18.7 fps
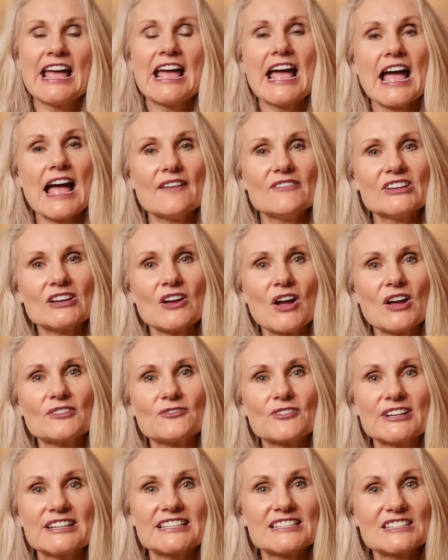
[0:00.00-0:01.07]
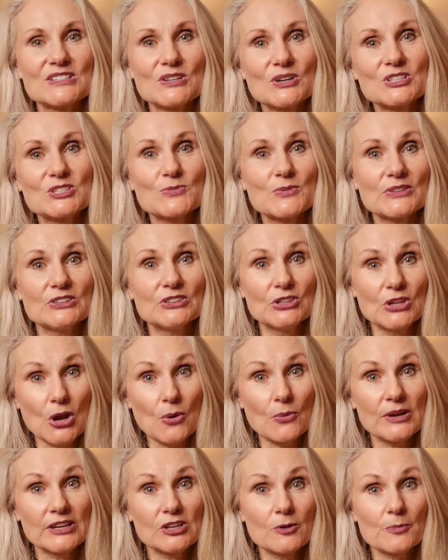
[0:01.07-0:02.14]
Having confidence starts with
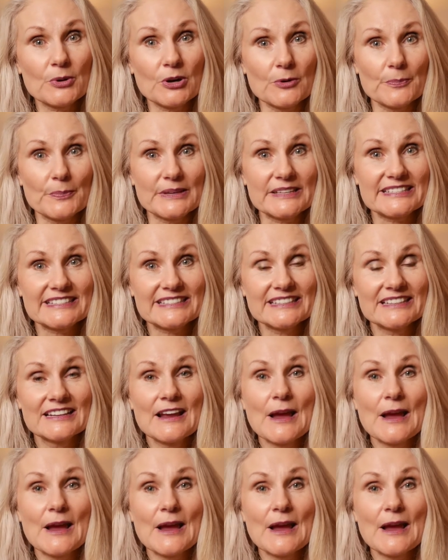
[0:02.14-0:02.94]
knowing your purpose,